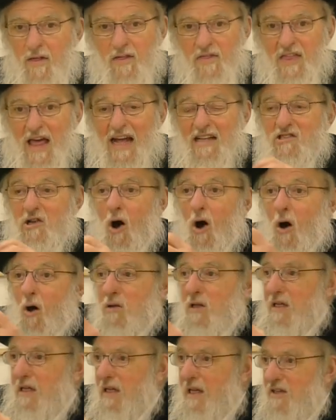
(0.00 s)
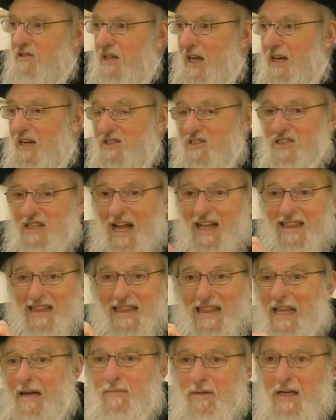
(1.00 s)
that's holiness, and it's not
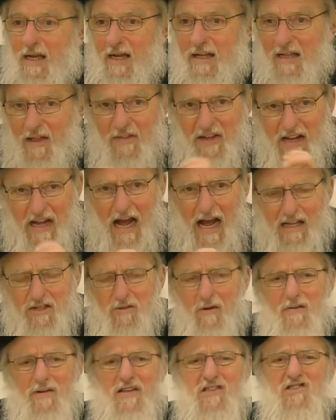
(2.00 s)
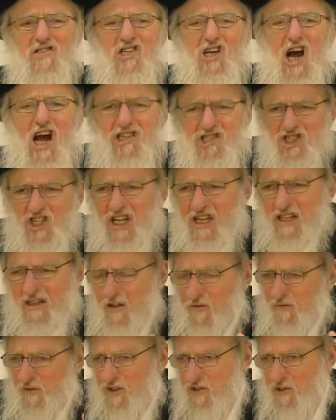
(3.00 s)
limited. On the contrary, it's gushing in
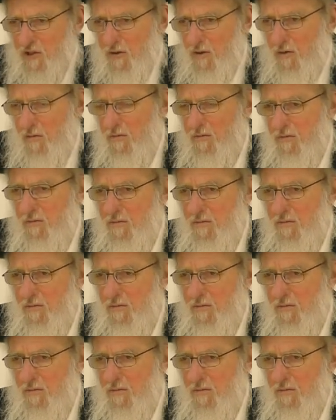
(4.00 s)
the physical.